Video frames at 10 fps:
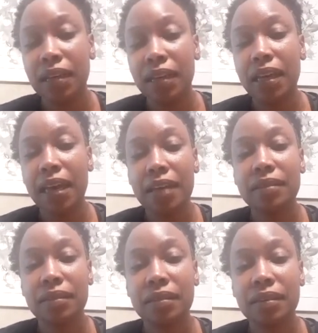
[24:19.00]

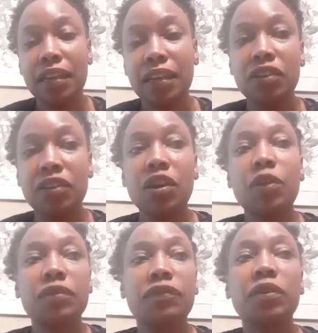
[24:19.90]
He
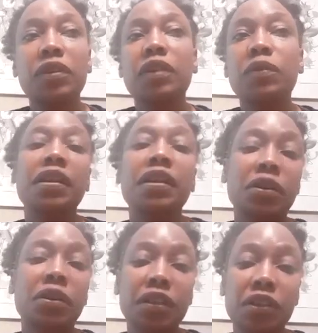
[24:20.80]
knows fully what
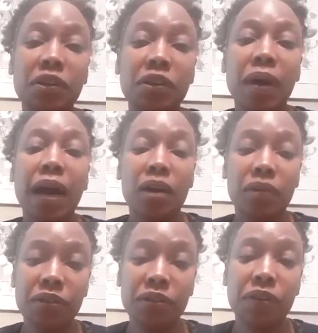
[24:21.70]
he's going to do, how
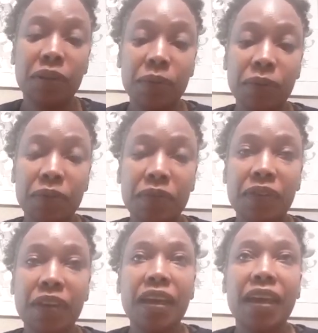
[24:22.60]
he's going to move,
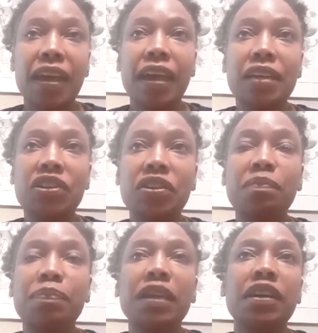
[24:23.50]
and
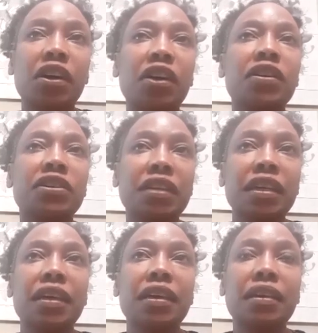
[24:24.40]
just being encouraged
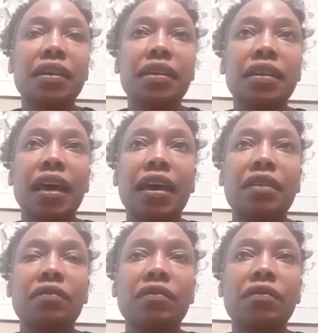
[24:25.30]
again that
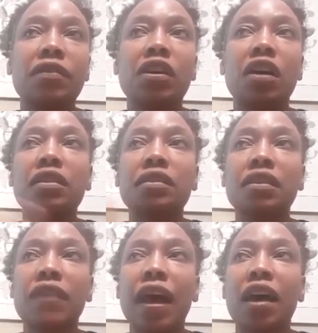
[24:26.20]
regardless
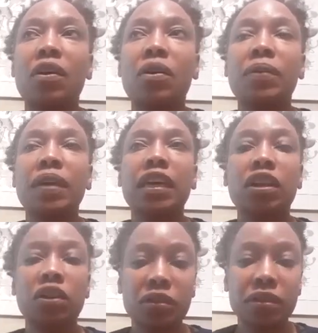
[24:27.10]
of how it
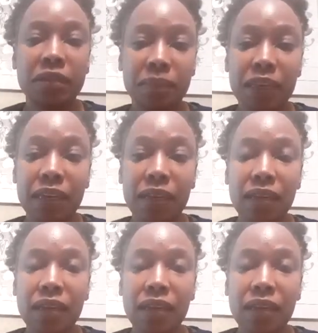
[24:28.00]
looks to me,